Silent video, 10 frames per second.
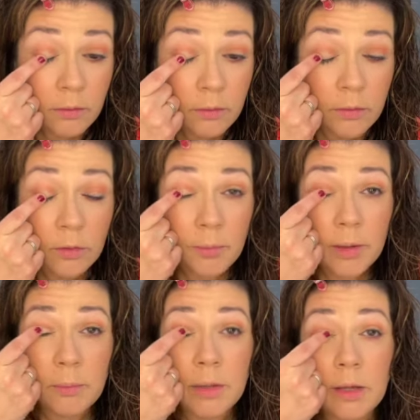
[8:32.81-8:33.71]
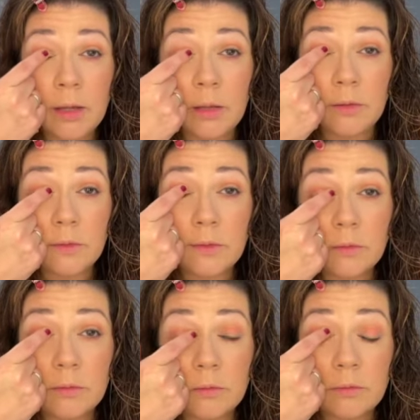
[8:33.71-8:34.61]
Don't mind my nails.
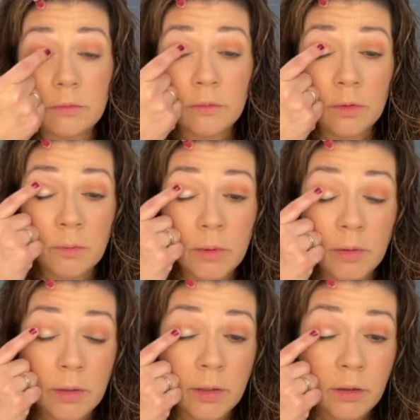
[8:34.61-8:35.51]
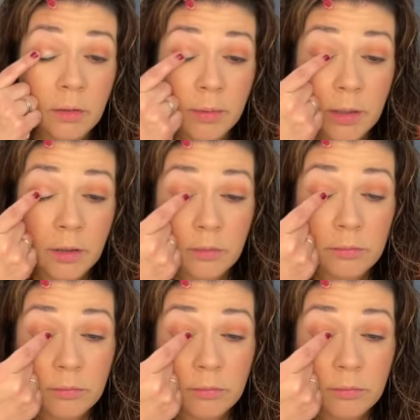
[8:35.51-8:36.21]
I've been cleaning all weekend.